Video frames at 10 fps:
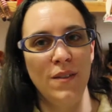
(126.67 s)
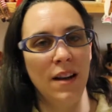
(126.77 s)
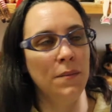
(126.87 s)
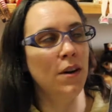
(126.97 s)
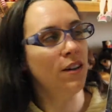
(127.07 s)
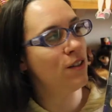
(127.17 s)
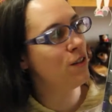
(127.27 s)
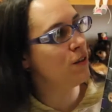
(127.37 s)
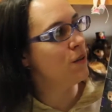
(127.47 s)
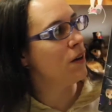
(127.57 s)
I'm going to
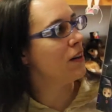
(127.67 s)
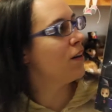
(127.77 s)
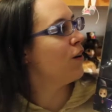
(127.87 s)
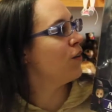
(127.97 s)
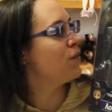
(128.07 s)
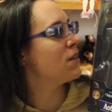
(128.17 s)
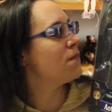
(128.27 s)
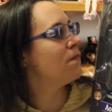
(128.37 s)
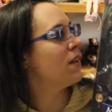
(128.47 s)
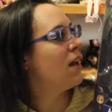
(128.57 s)
do like all of
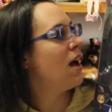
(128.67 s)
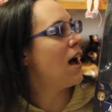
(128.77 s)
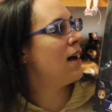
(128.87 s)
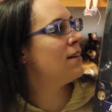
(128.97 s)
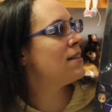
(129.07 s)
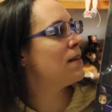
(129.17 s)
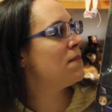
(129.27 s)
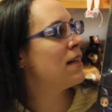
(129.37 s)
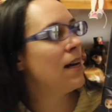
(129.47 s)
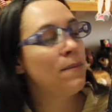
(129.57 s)
them at the same
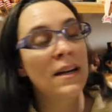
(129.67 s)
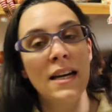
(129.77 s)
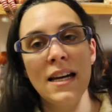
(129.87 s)
time.